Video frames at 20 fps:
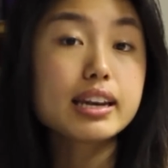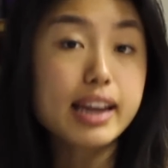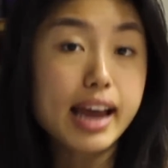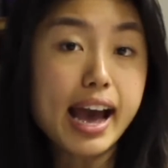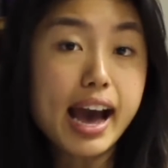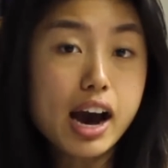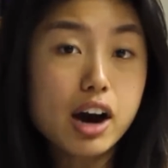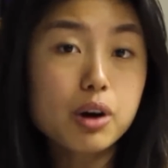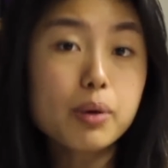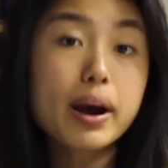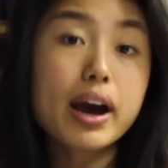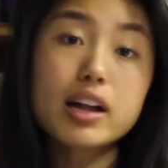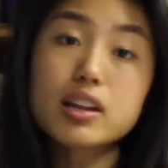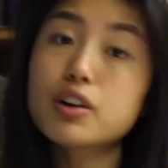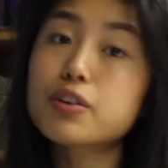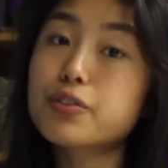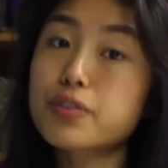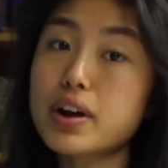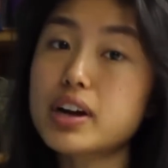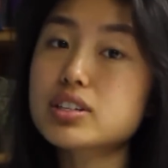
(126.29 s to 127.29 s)
now
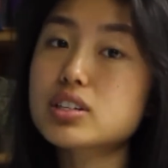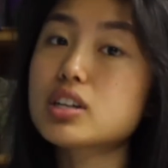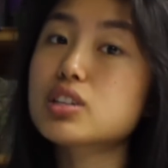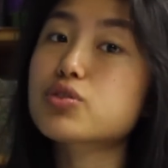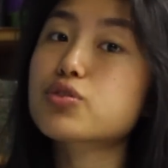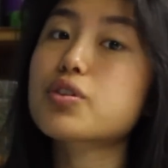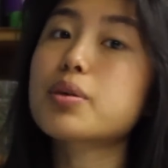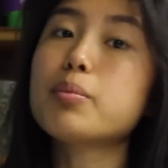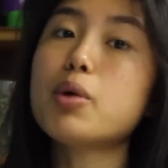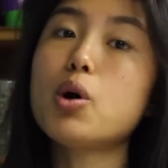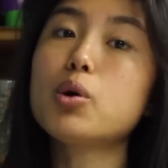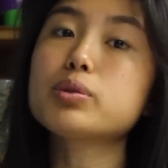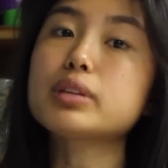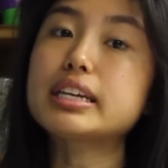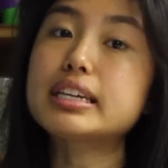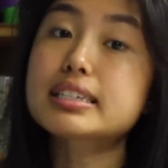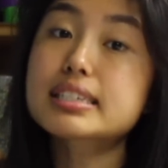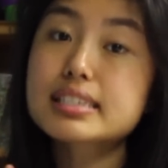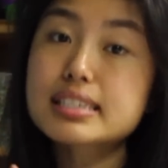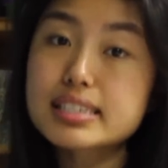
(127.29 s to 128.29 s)
HelloFresh is from
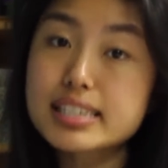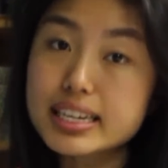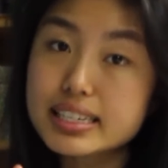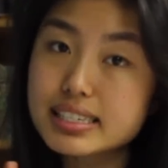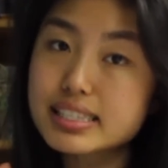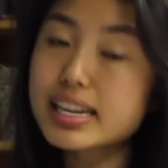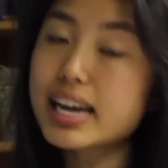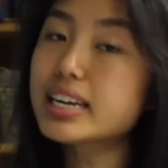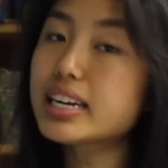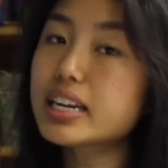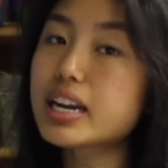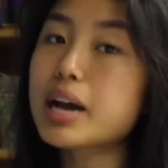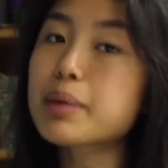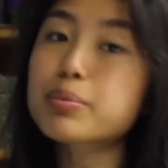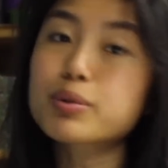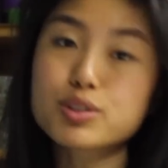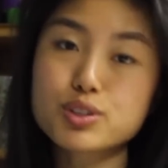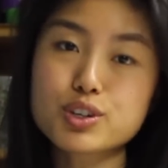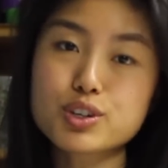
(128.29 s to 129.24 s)
only $6.99 per